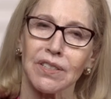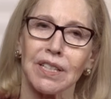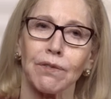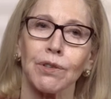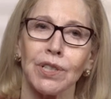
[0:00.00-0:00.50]

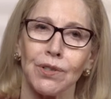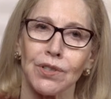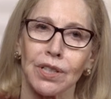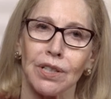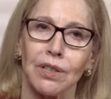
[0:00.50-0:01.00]
Several
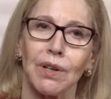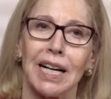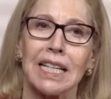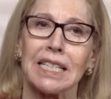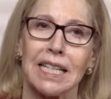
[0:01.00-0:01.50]
years ago,
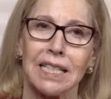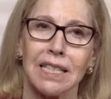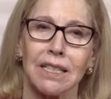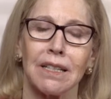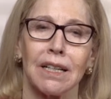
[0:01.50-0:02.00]
I
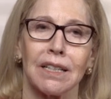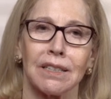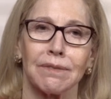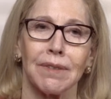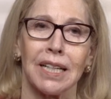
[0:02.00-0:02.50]
attended
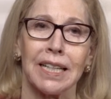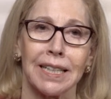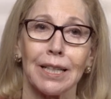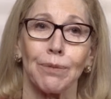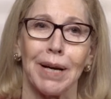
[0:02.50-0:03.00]
a
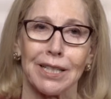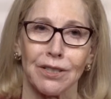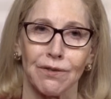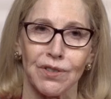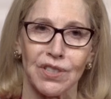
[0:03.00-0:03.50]
Hillel
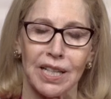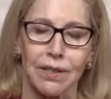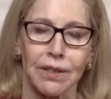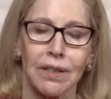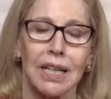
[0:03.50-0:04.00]
Passover
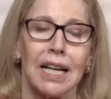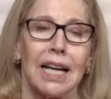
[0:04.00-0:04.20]
Seder,